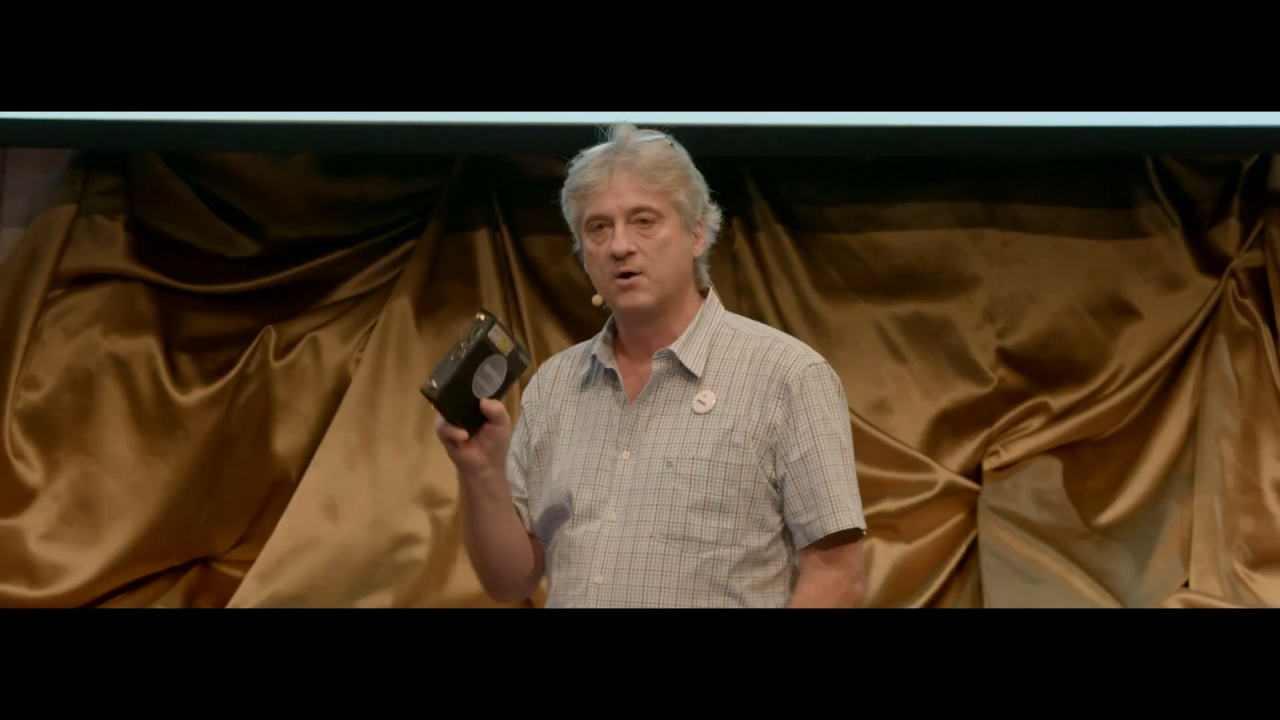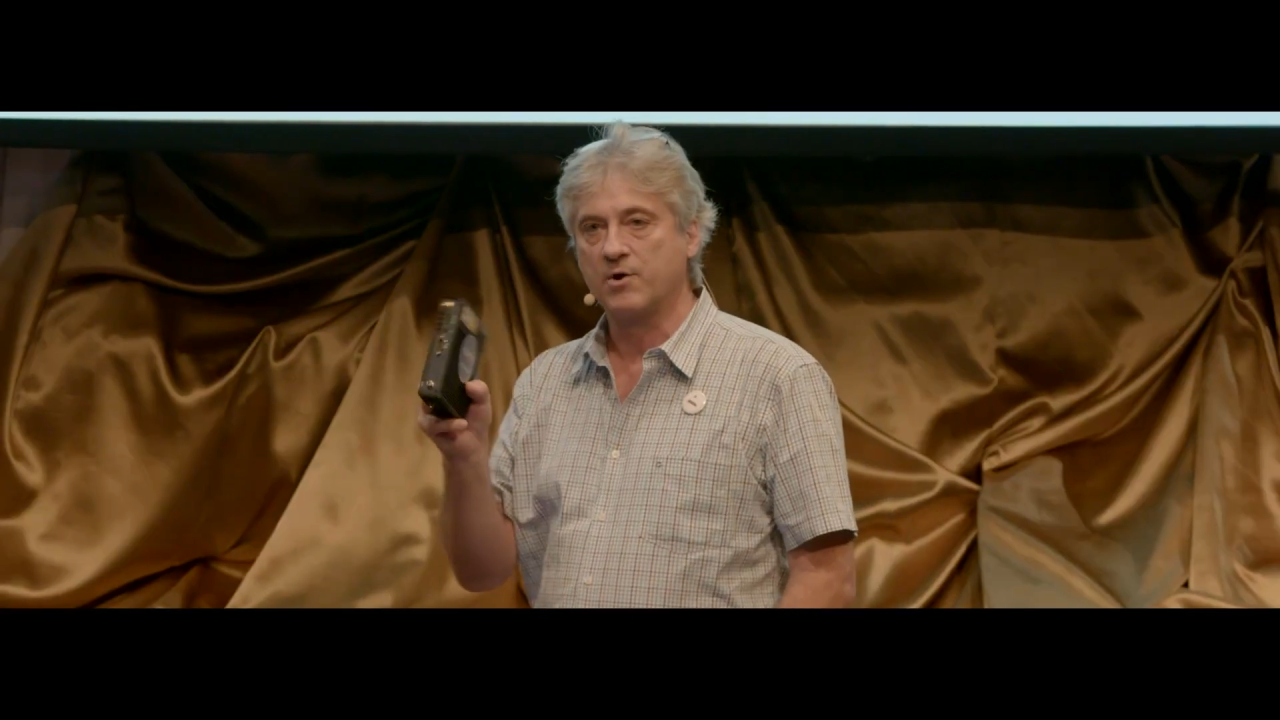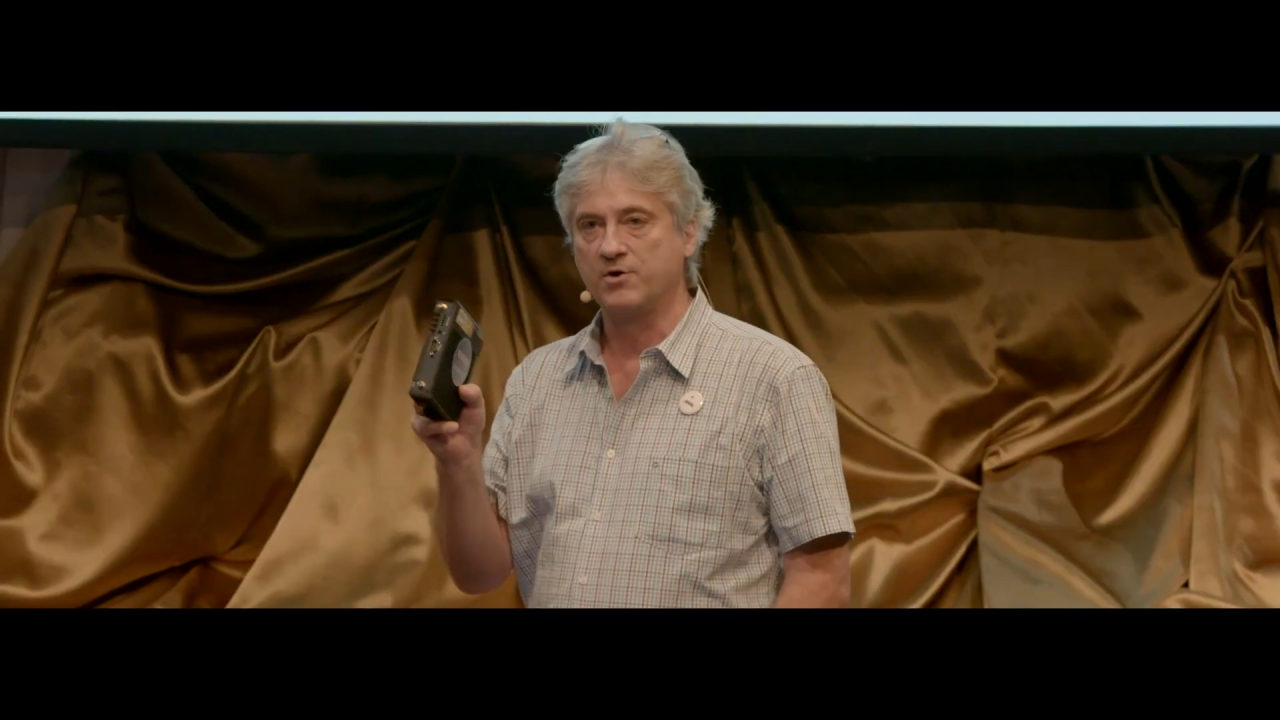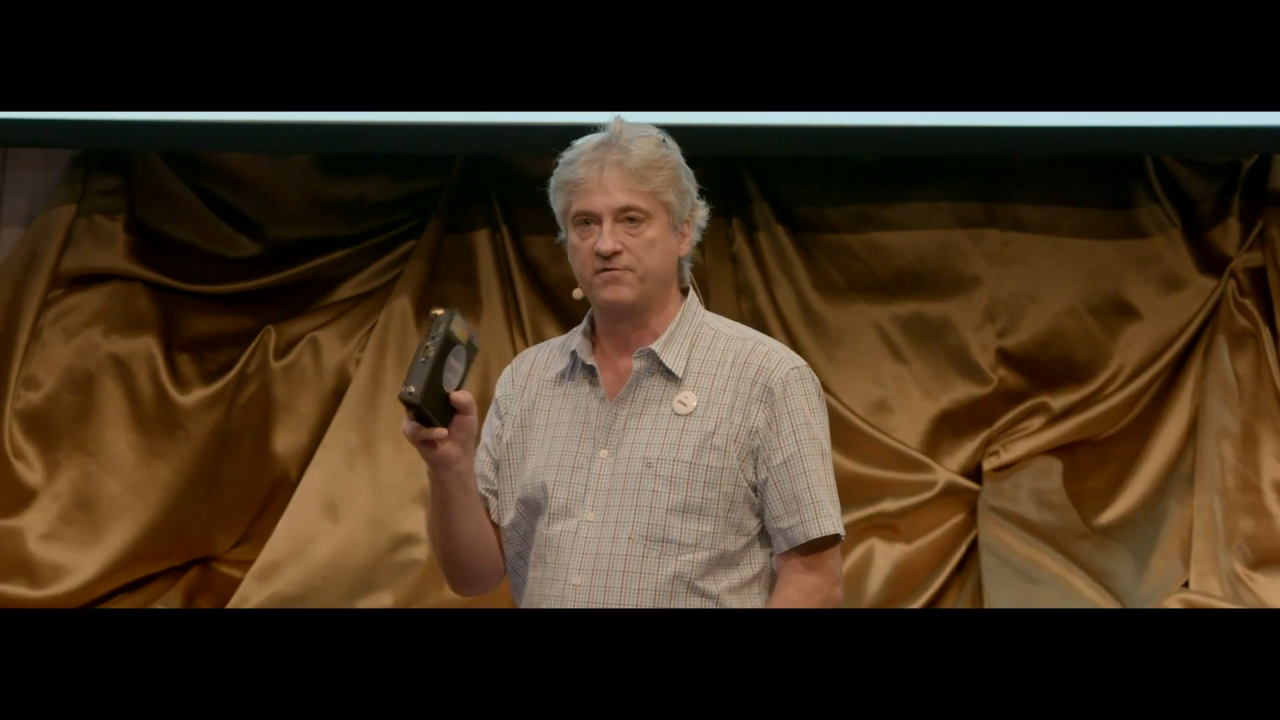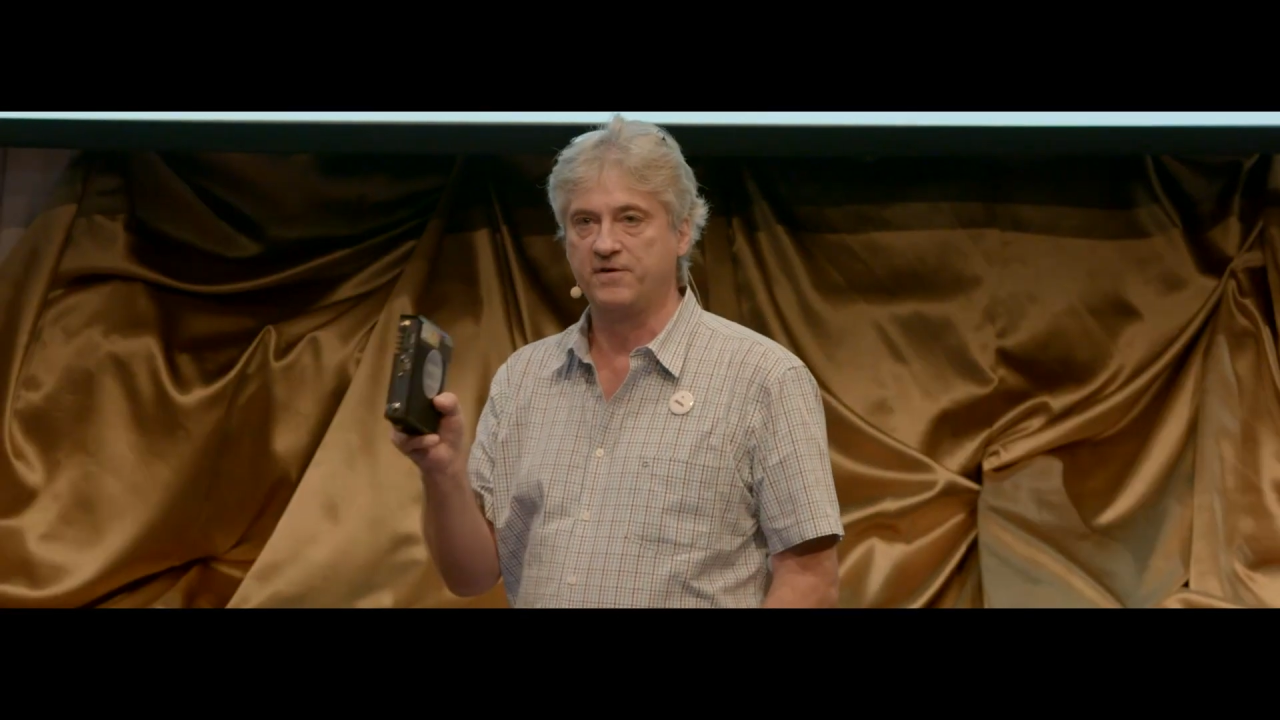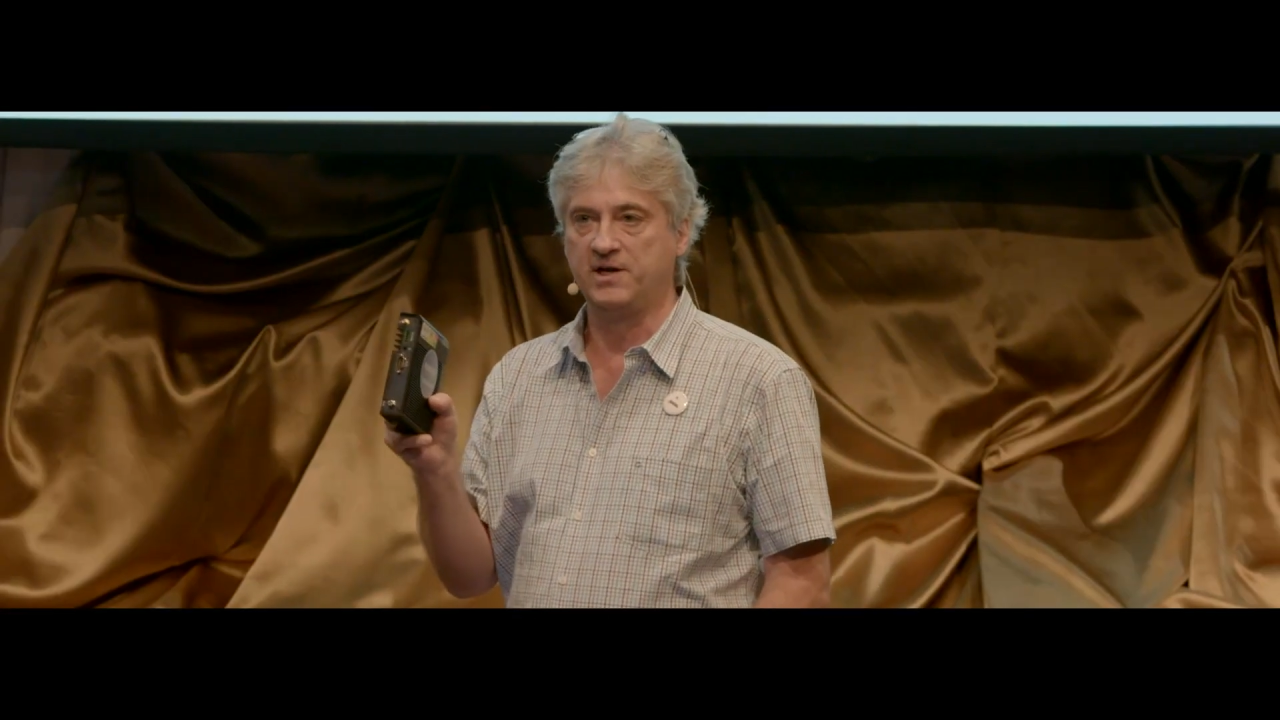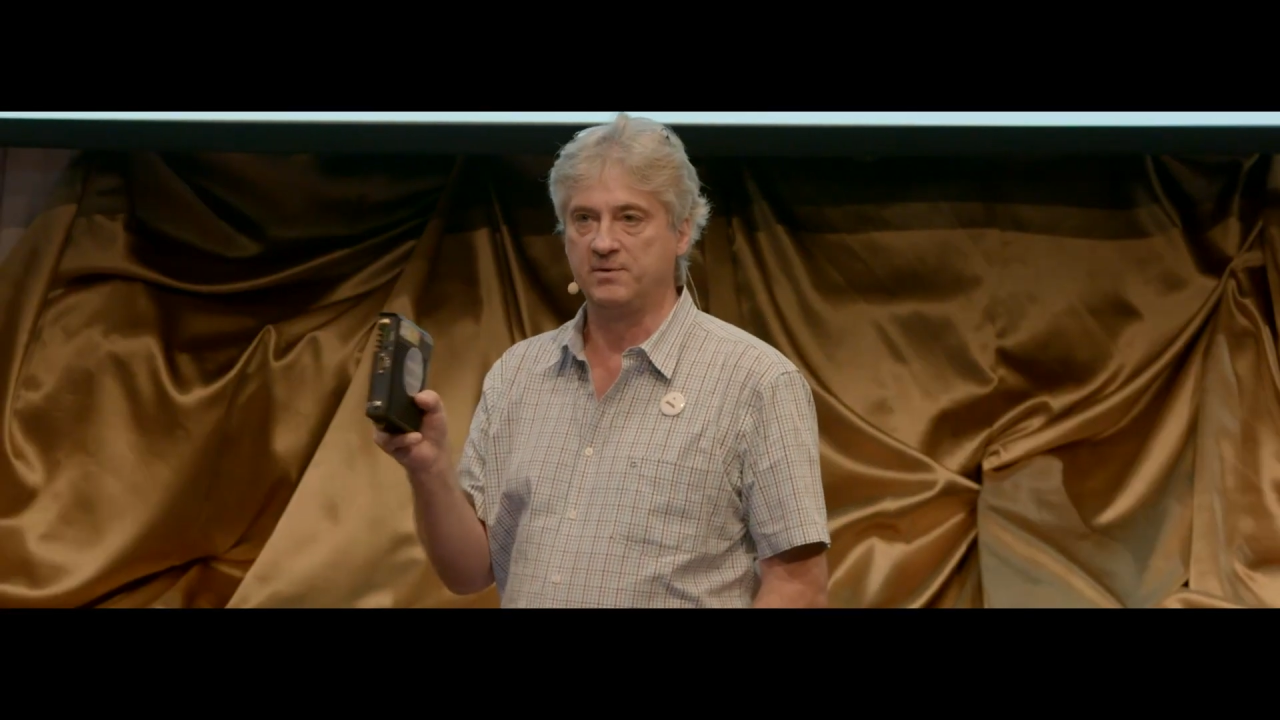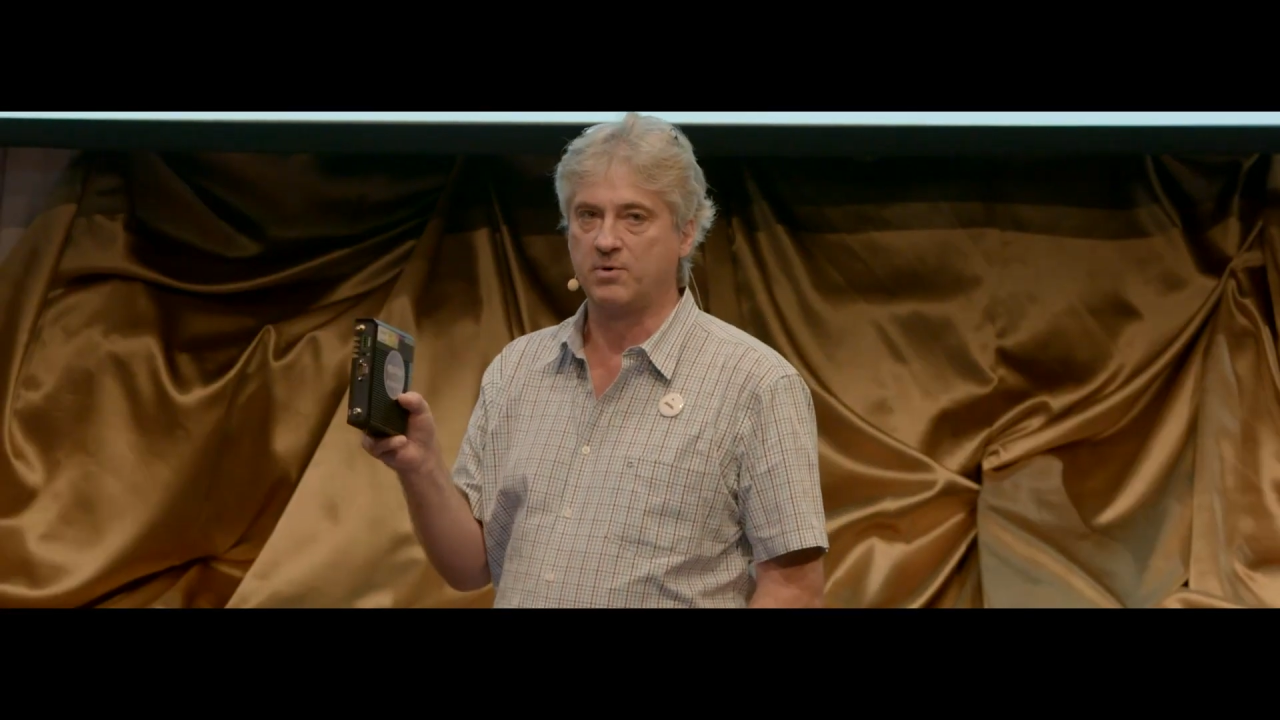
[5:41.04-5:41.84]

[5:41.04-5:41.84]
where you fill in